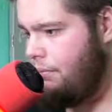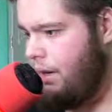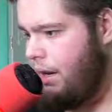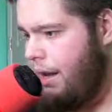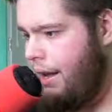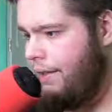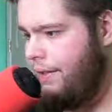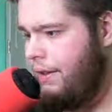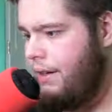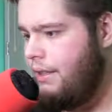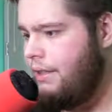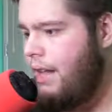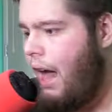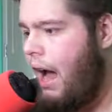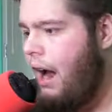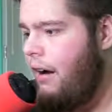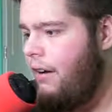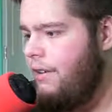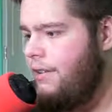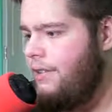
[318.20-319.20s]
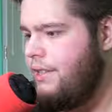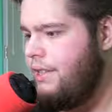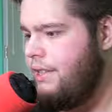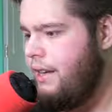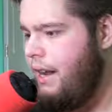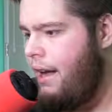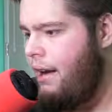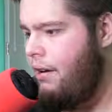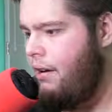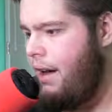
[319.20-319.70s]
And there's Iron
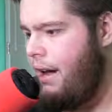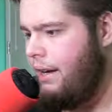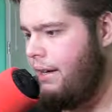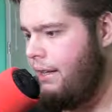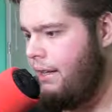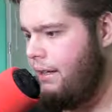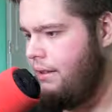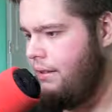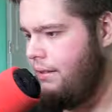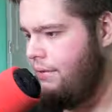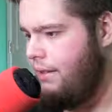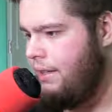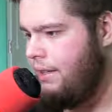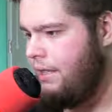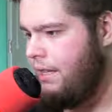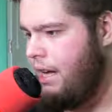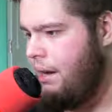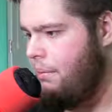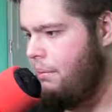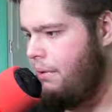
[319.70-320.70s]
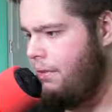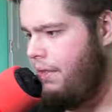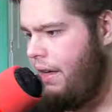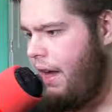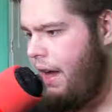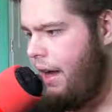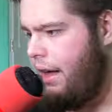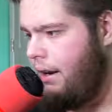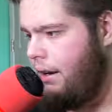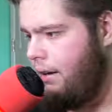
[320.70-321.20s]
Snout. I did a face cam with
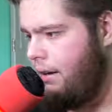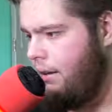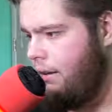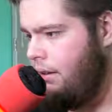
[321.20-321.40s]
that.